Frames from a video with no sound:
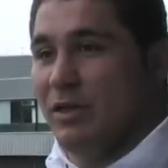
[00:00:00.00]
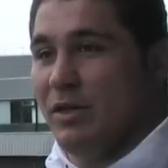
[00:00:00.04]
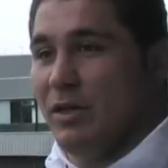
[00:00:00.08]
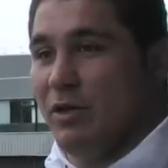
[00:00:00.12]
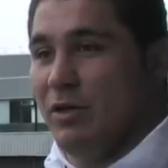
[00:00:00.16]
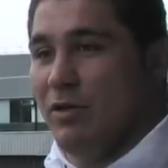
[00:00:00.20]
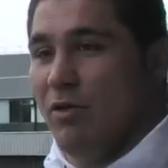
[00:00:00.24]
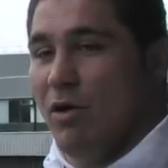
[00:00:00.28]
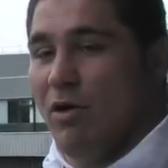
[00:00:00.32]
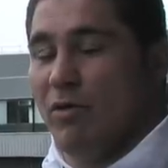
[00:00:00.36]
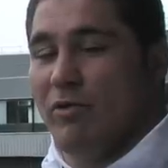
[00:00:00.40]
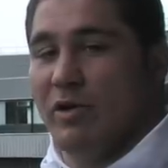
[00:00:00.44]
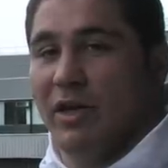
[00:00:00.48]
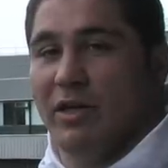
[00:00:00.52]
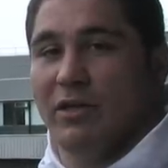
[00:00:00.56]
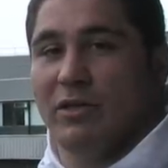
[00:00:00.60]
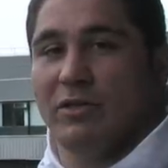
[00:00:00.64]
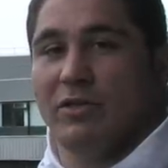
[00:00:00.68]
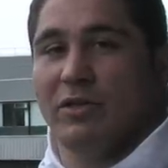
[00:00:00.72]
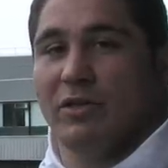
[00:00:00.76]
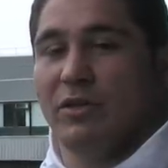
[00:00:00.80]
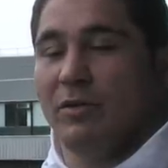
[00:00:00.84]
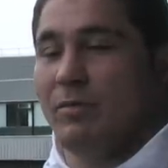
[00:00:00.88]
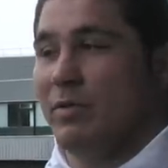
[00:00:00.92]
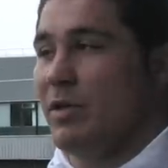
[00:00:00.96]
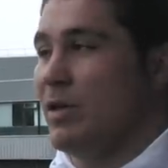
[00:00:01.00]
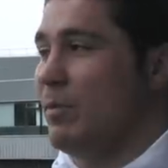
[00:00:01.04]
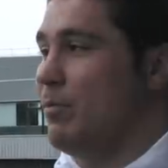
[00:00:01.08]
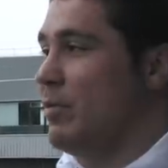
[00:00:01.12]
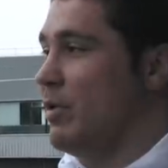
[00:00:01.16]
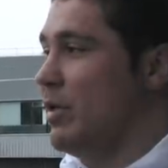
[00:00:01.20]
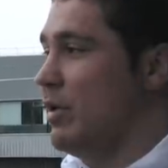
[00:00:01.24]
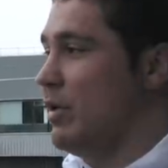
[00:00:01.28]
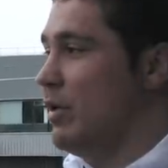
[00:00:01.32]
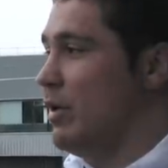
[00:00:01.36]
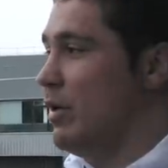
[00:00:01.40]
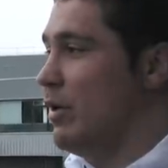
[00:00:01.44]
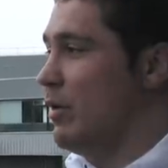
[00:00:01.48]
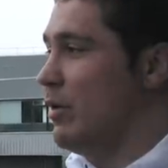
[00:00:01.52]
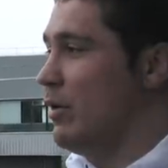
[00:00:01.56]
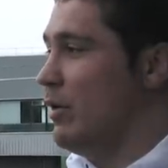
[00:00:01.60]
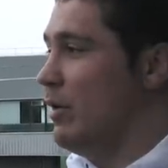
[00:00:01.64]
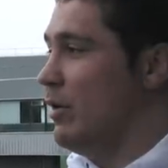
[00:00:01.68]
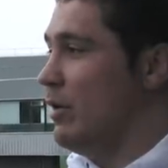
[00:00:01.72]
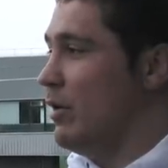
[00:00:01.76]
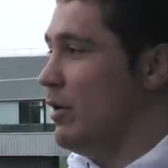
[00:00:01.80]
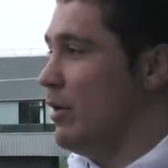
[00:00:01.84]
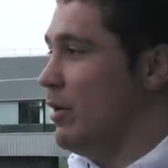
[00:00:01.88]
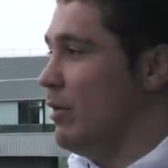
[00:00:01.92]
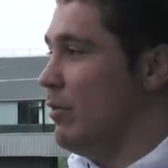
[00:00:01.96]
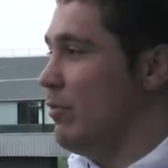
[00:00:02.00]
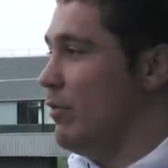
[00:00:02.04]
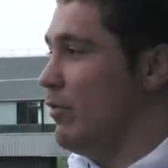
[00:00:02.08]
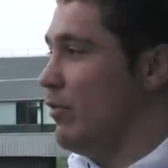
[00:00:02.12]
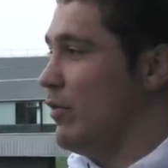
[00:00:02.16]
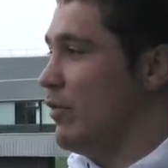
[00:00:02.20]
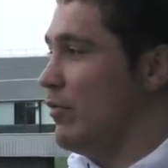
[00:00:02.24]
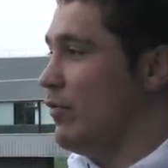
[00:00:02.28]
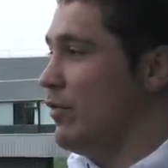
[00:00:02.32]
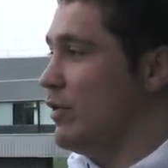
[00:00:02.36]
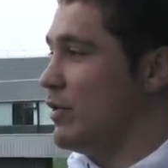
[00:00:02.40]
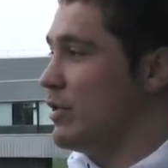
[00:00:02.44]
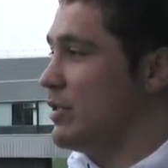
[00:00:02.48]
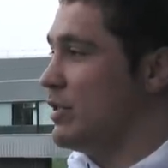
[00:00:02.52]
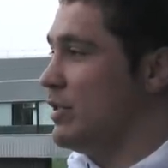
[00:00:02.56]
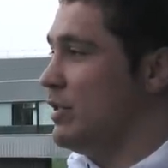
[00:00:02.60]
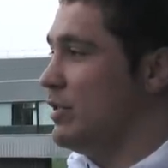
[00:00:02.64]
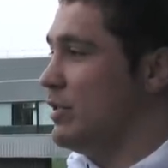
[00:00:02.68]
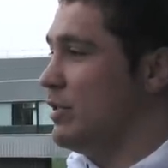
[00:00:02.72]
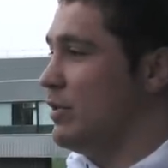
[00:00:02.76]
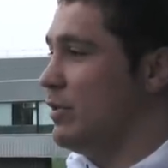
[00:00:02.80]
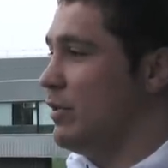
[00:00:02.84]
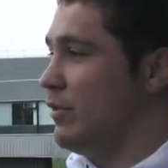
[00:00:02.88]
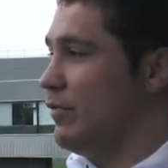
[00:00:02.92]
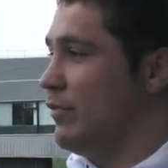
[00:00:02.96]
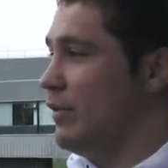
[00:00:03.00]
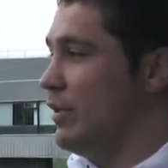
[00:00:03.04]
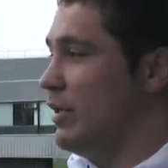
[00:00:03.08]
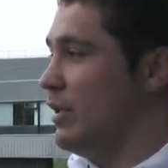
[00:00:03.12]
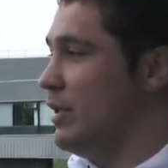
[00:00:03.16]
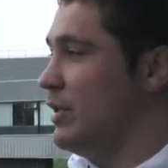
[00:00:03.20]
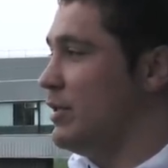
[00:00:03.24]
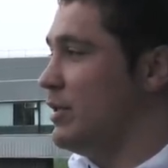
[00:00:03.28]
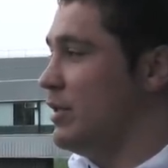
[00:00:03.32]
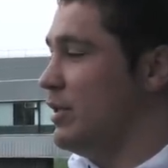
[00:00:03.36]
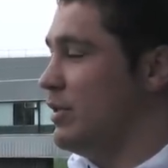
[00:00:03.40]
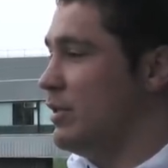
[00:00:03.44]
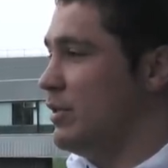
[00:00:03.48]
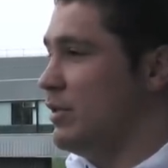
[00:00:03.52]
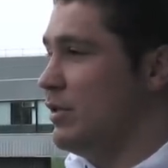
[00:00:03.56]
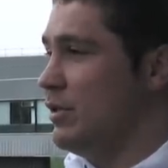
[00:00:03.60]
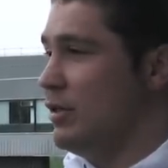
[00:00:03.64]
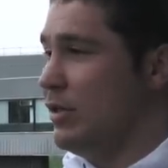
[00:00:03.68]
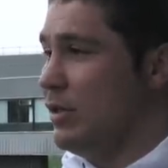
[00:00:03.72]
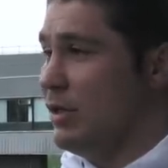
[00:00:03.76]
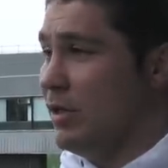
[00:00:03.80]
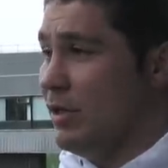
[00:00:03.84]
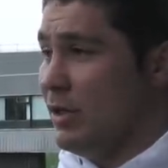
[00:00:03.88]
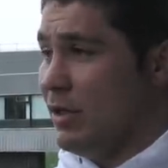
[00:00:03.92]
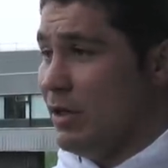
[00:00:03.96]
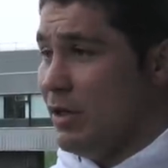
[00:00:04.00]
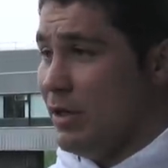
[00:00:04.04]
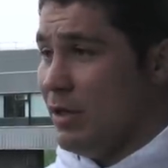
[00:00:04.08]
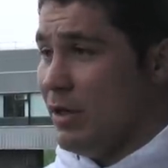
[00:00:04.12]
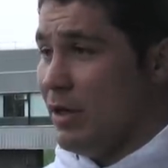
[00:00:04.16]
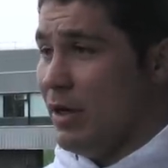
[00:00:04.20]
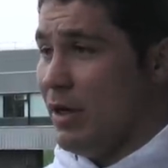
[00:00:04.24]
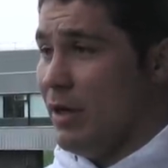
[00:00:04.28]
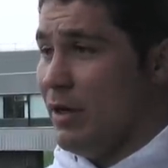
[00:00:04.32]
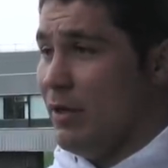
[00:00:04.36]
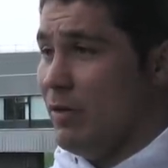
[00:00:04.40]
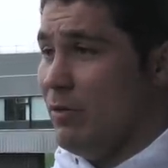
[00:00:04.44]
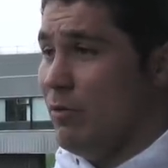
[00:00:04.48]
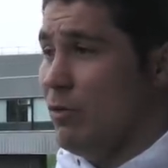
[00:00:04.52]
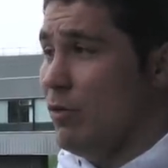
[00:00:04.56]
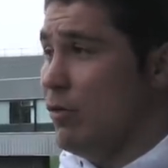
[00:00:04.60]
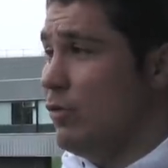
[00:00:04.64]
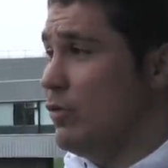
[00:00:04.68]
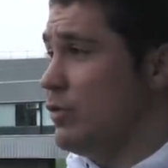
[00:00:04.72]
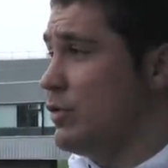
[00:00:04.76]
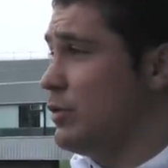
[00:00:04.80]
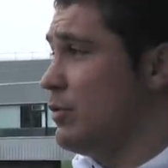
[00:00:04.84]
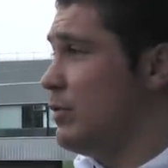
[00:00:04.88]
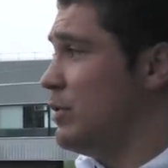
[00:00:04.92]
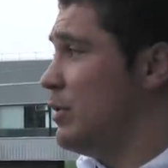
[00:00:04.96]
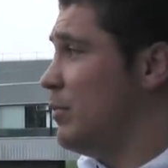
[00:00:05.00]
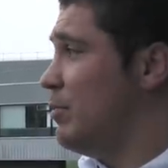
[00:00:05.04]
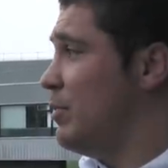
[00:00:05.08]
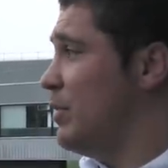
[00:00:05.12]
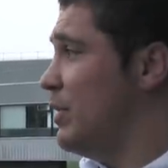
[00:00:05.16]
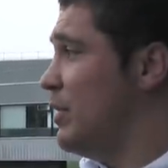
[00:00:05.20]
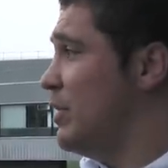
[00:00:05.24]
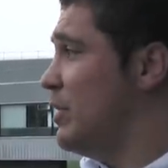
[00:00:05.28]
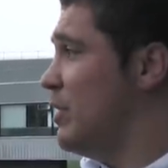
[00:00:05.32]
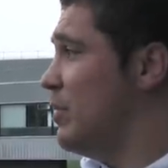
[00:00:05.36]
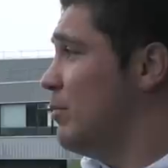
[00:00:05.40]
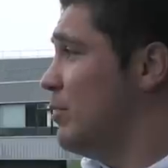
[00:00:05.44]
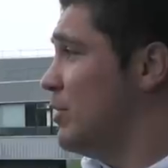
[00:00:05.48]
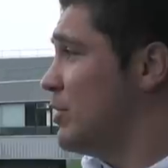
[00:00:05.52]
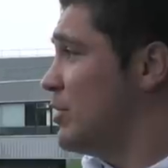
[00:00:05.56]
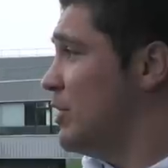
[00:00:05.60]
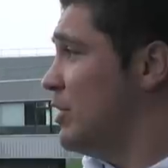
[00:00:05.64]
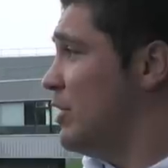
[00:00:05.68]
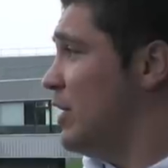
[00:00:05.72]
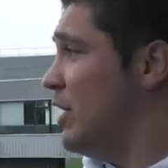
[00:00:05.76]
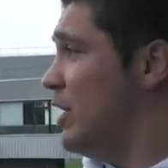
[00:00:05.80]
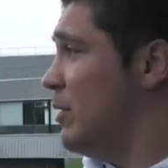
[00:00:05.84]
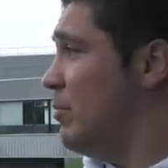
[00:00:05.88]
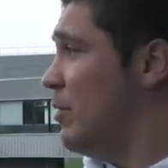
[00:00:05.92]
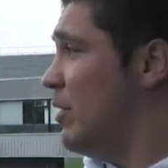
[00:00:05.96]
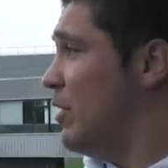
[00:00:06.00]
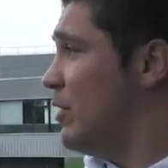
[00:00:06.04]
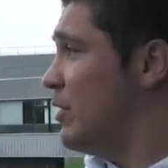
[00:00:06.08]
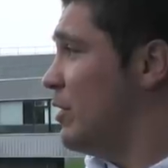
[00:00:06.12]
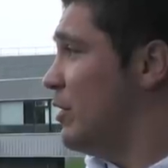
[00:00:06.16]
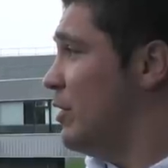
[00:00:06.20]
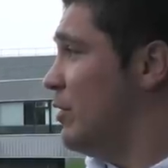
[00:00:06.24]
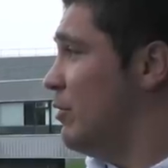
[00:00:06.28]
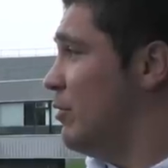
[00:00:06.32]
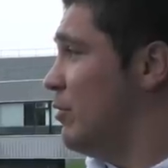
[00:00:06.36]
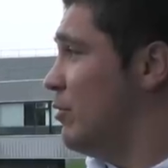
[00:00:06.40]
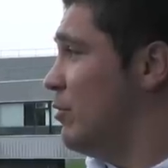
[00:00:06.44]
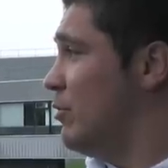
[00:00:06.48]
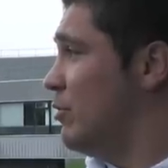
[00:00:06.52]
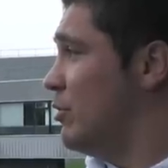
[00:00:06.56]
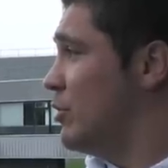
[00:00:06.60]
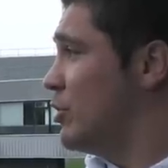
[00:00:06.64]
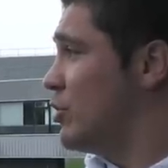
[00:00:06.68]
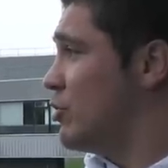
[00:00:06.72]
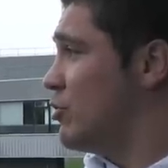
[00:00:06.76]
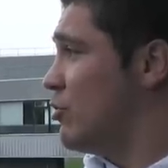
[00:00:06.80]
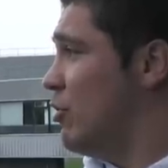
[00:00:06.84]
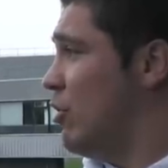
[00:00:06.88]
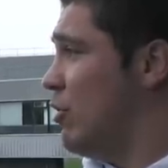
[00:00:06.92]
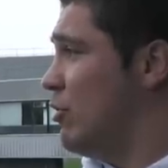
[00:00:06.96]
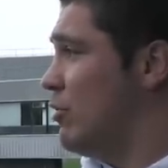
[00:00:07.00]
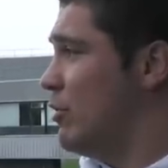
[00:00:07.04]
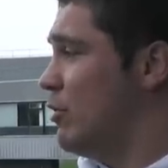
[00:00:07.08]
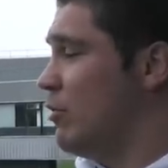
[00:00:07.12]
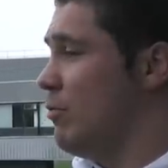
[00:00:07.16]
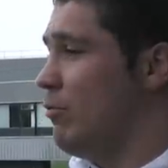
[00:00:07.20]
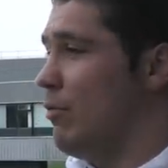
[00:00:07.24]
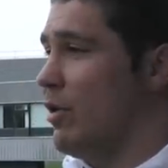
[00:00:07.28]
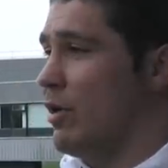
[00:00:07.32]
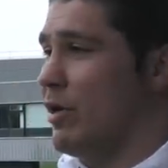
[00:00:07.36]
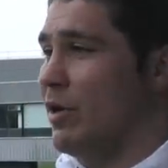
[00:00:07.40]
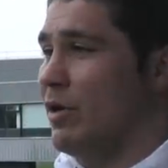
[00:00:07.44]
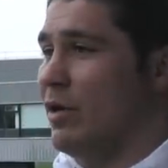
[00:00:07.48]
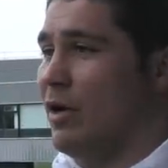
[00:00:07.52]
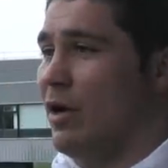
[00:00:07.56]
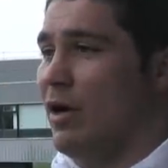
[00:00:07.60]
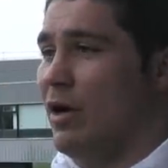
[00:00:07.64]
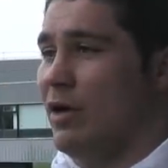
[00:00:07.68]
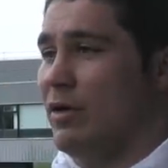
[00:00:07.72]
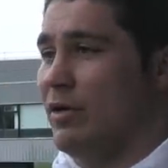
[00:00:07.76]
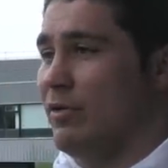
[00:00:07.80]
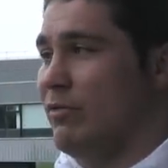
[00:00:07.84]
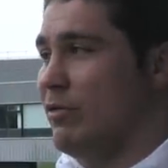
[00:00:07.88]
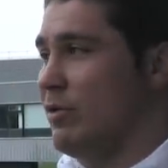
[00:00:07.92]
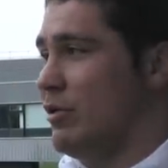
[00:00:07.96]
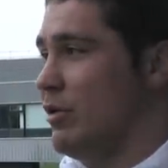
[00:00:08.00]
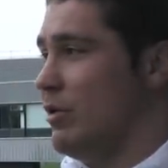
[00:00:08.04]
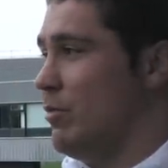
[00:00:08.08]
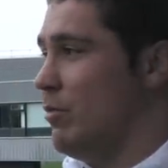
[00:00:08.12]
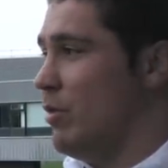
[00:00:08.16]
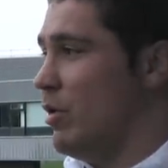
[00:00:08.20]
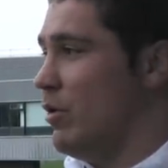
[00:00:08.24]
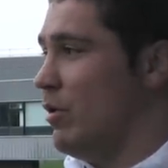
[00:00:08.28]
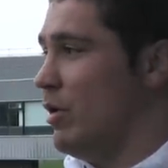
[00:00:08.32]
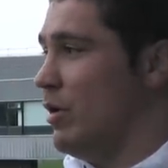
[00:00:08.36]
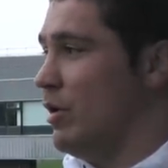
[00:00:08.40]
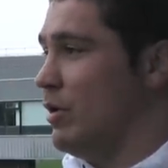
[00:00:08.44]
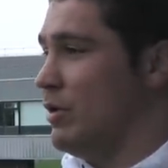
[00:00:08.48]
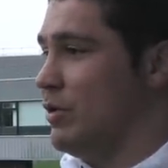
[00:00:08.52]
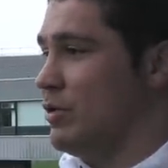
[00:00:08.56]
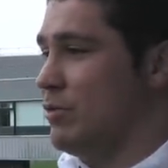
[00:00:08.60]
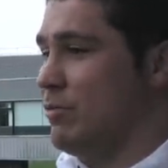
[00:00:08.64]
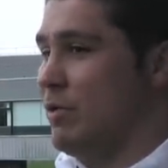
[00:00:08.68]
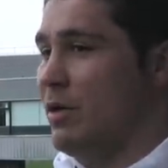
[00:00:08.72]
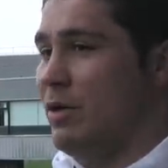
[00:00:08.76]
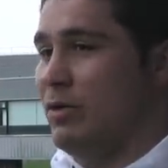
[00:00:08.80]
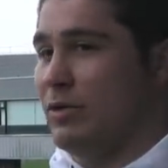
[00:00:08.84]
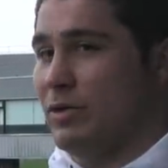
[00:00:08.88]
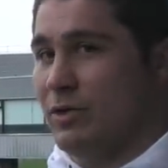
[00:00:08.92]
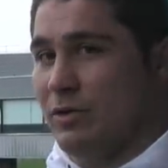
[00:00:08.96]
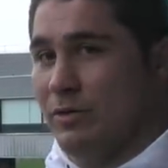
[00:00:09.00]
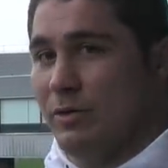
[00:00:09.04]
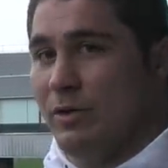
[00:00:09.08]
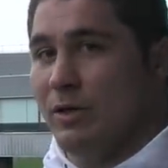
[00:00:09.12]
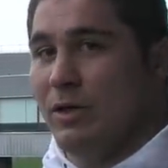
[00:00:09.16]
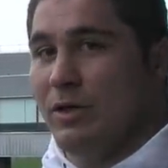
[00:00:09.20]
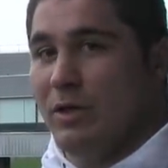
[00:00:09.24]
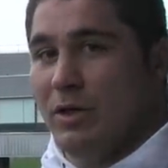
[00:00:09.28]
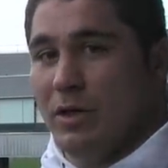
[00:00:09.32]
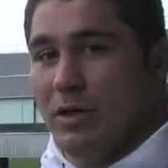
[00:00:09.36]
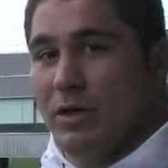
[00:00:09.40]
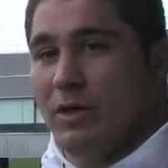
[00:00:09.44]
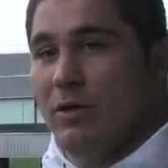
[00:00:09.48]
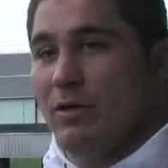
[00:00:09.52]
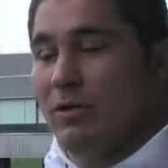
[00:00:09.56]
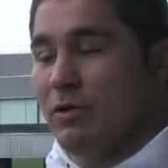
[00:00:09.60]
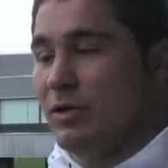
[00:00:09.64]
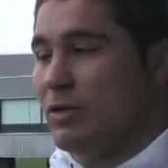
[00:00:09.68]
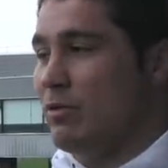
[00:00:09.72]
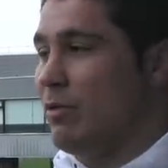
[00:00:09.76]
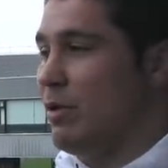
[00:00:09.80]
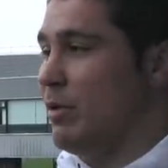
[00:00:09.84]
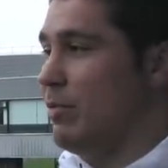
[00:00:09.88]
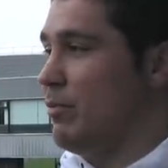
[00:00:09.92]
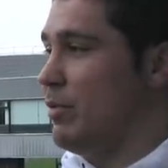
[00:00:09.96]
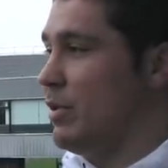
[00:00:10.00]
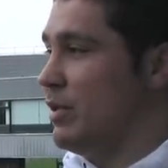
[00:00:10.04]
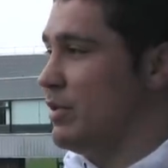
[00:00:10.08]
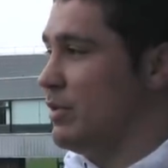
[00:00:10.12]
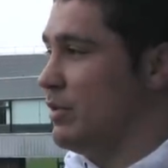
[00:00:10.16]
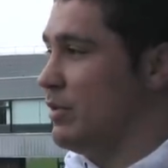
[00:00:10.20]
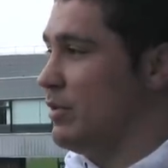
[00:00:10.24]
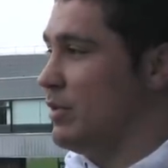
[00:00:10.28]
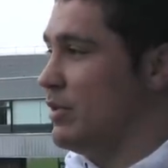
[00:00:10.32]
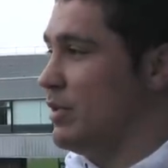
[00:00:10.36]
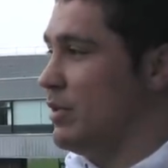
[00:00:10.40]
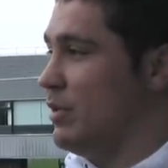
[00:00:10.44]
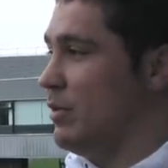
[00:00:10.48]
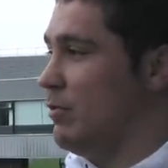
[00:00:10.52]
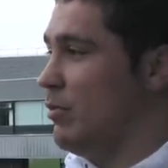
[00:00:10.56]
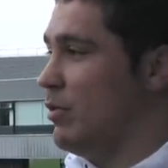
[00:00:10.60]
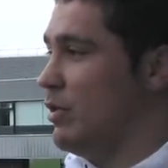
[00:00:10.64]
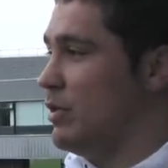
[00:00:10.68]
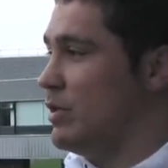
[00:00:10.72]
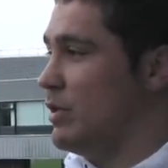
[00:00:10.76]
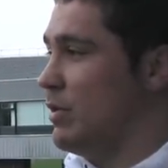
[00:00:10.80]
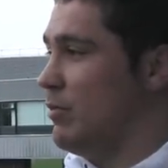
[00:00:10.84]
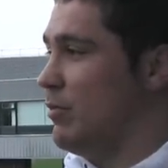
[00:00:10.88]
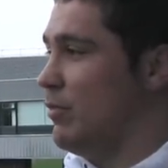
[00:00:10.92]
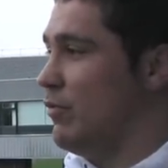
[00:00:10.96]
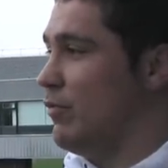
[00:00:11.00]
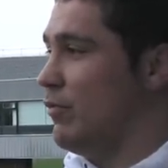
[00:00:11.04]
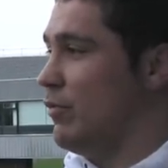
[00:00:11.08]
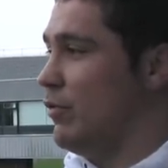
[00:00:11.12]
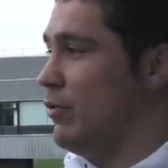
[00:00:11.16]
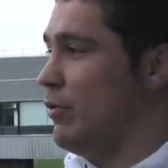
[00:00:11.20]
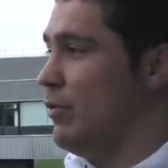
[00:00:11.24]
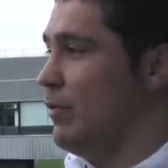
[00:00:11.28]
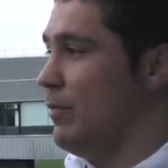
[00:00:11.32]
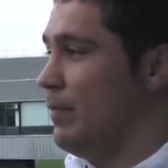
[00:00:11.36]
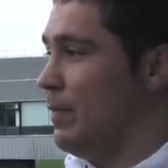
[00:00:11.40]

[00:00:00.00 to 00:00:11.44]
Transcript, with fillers: you know all credit to them keeping in there uh, with their first season, affiliated season. Uh, the Wolves with depleted numbers today, but you know going strong, working hard, and running the ball hard as well. So you know, it's quite impressive to see the boys coming through.